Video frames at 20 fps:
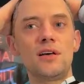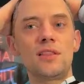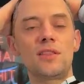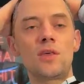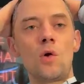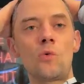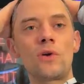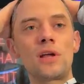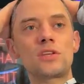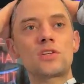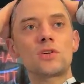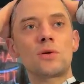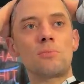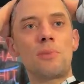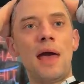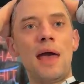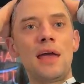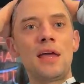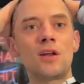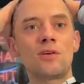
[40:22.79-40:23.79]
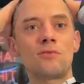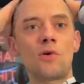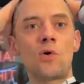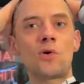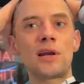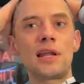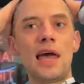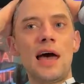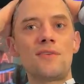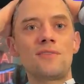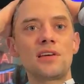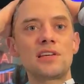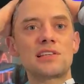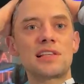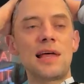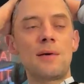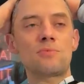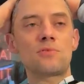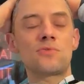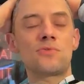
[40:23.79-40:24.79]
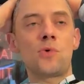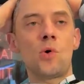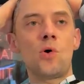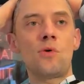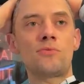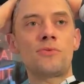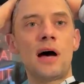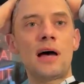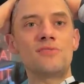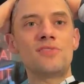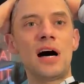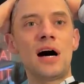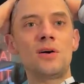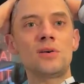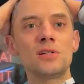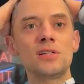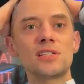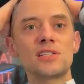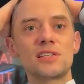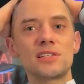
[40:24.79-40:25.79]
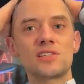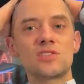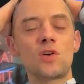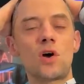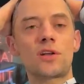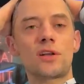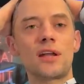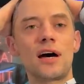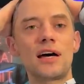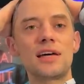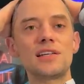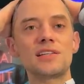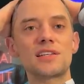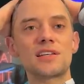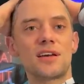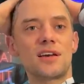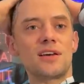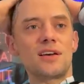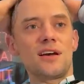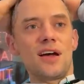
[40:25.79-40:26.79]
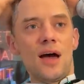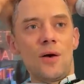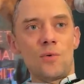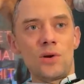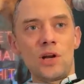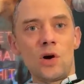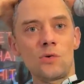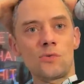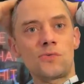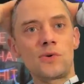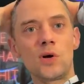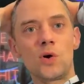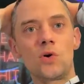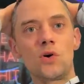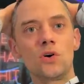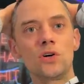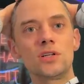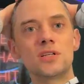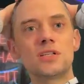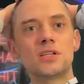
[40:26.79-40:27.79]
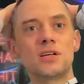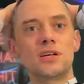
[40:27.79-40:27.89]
The original pain of only having slept 4 or 5 hours is not nice, and we don't feel good.